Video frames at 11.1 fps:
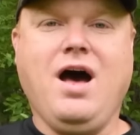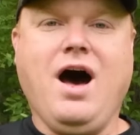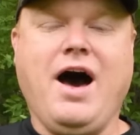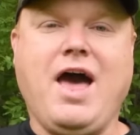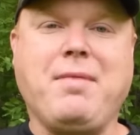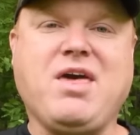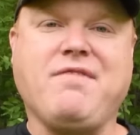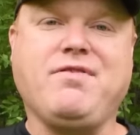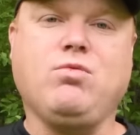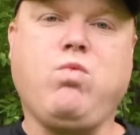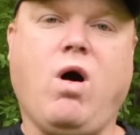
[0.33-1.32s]
Hi, I'm
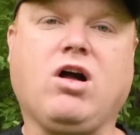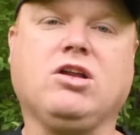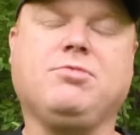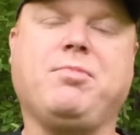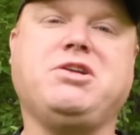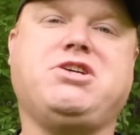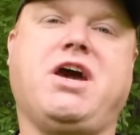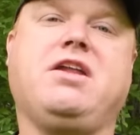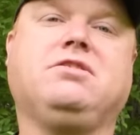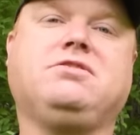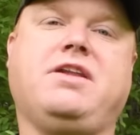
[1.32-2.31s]
Kevin. Welcome to my
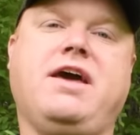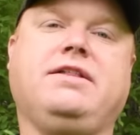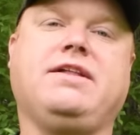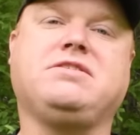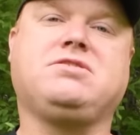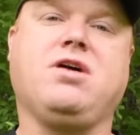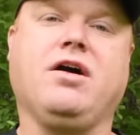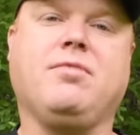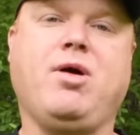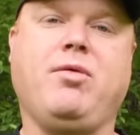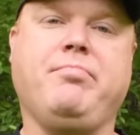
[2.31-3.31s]
channel. Today, let's talk
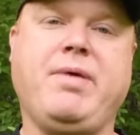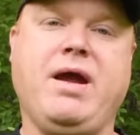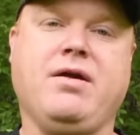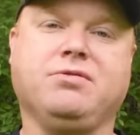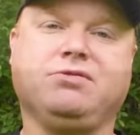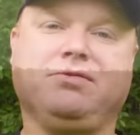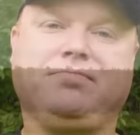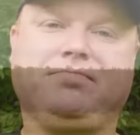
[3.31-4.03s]
about bears.